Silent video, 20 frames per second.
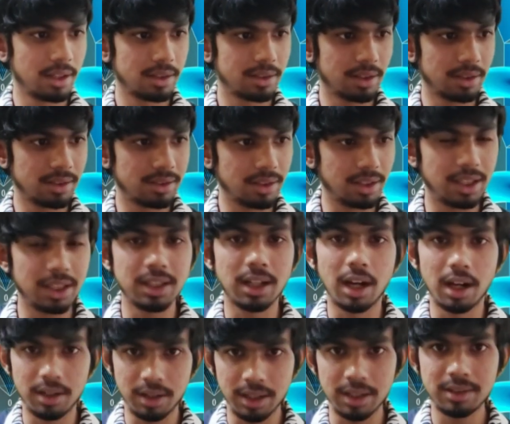since
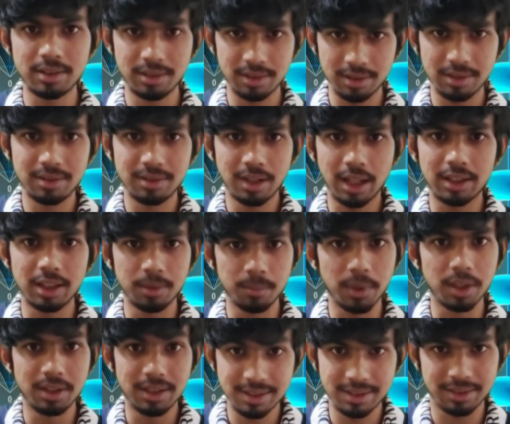dr is
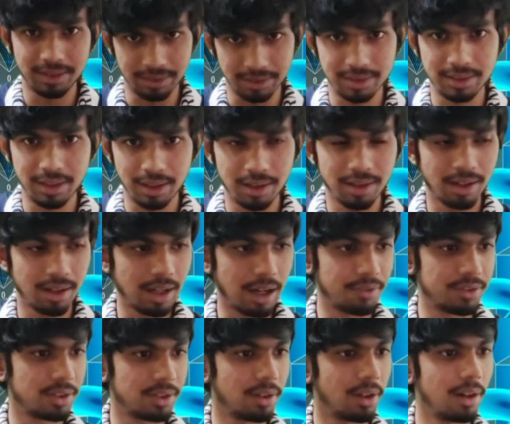nothing but distance
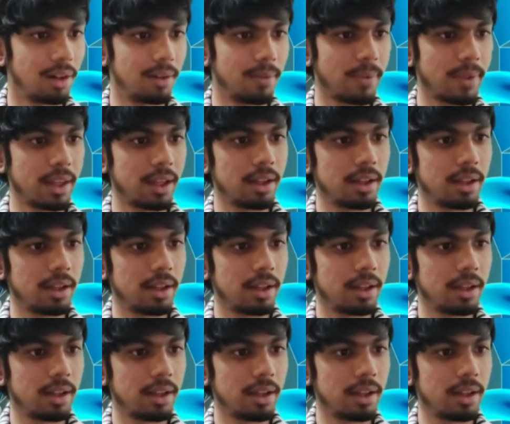after all.